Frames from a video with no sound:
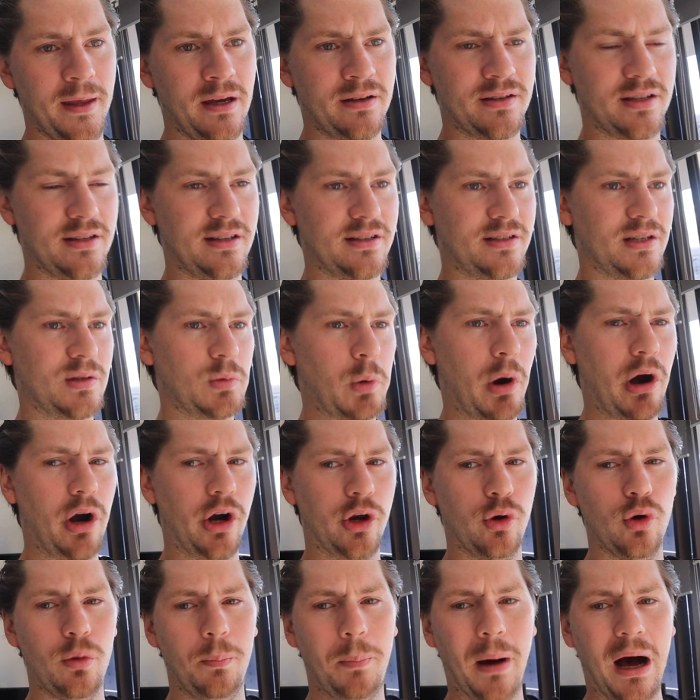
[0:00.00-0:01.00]
So this is where
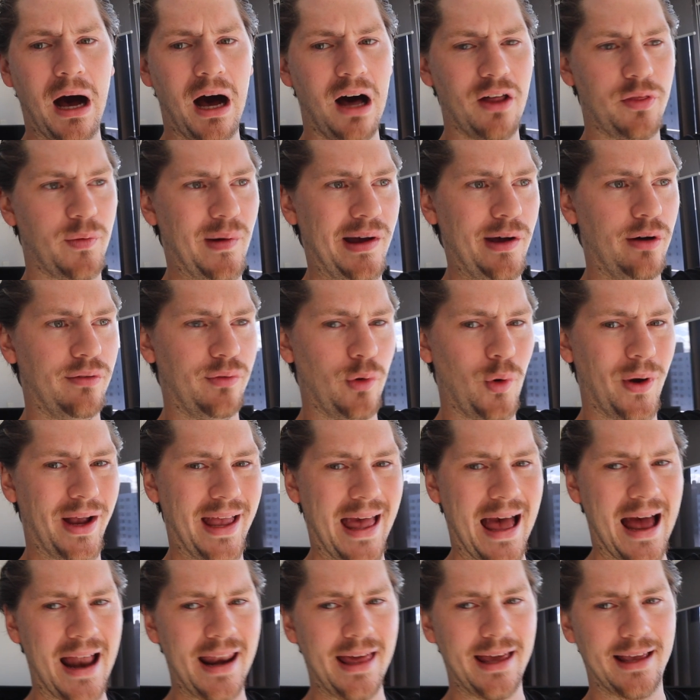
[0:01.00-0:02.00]
a good pathway of
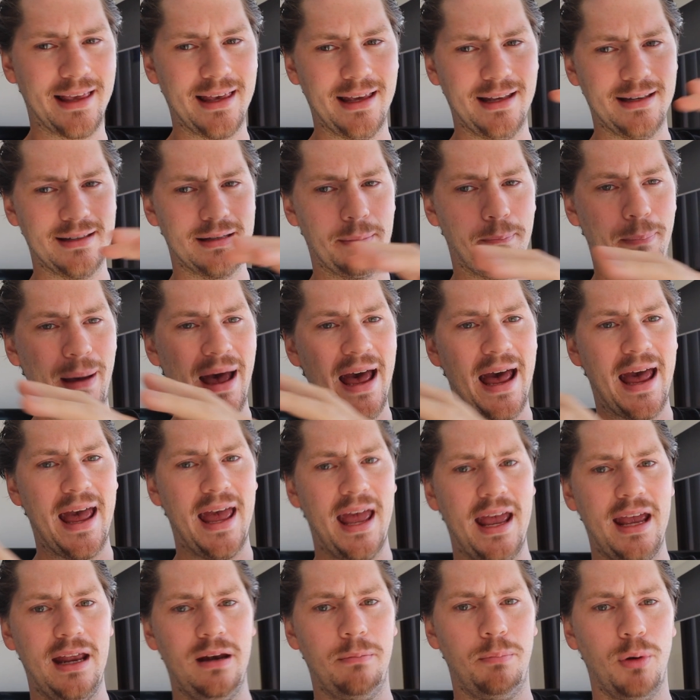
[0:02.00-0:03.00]
organic into
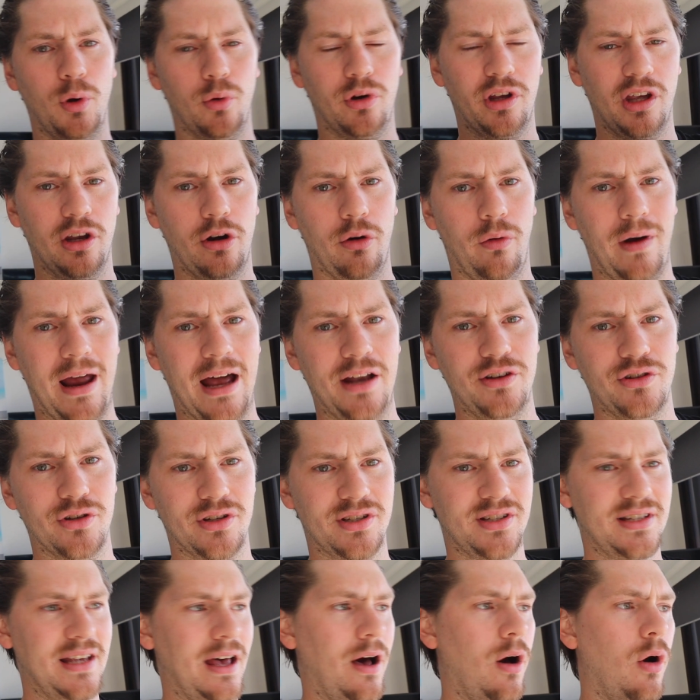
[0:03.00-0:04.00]
paid, building it around
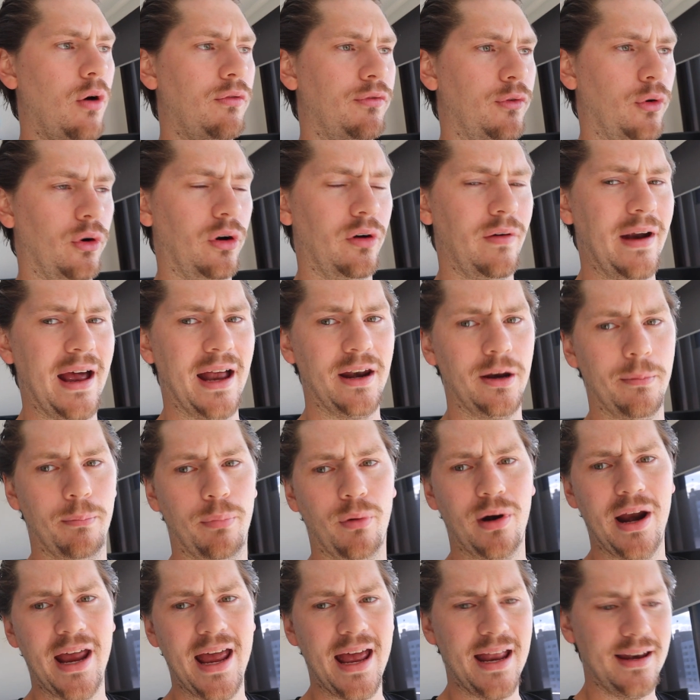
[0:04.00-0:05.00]
yourself or around a
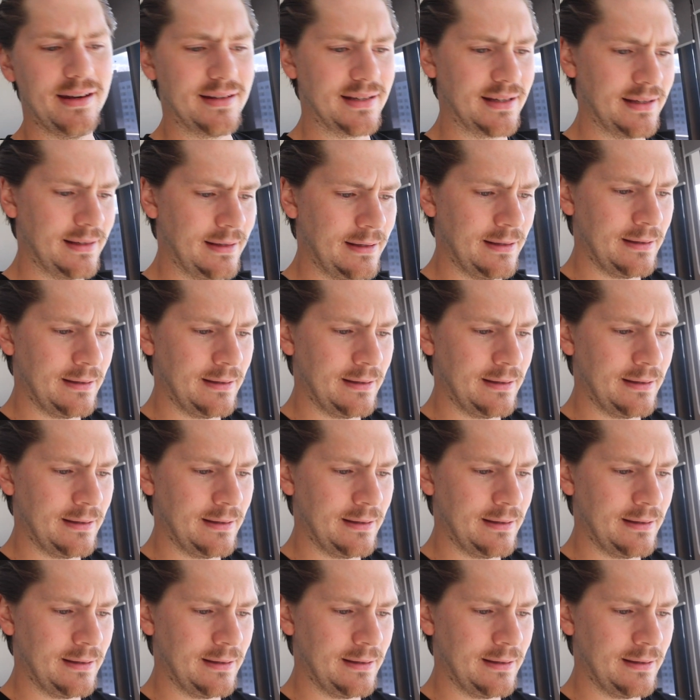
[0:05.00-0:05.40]
brand,